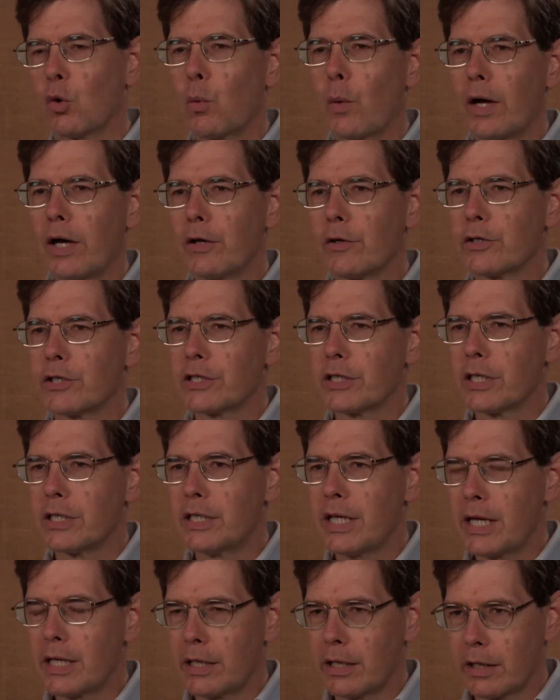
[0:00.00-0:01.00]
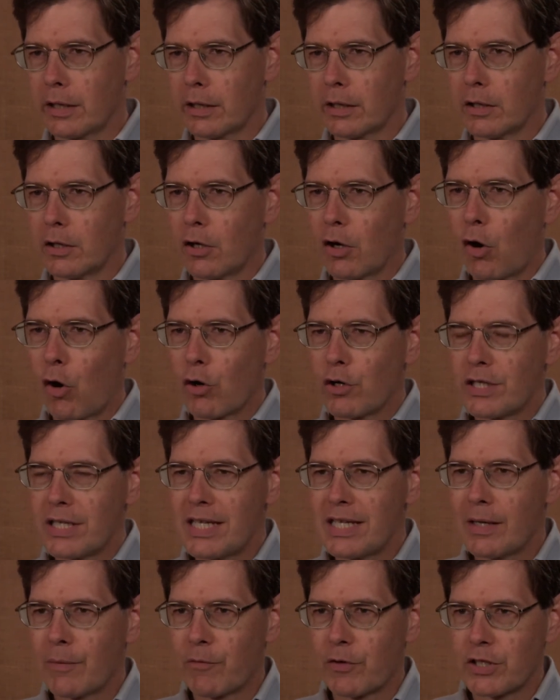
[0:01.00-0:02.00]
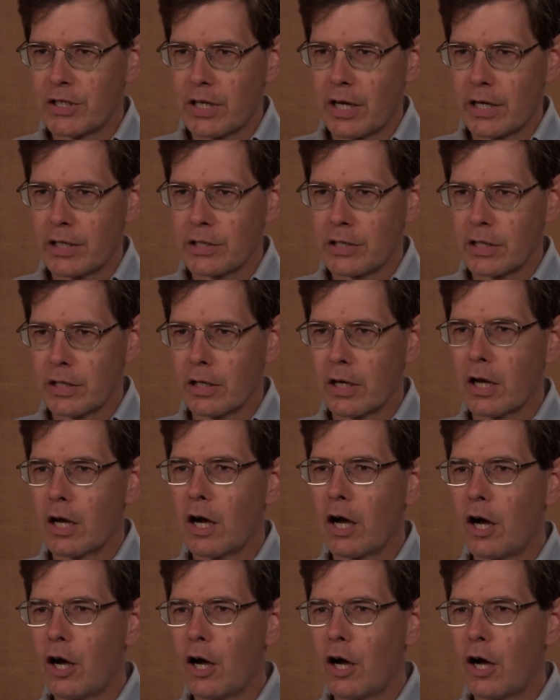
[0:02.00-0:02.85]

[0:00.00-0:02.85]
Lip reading: while sedating or de-emphasizing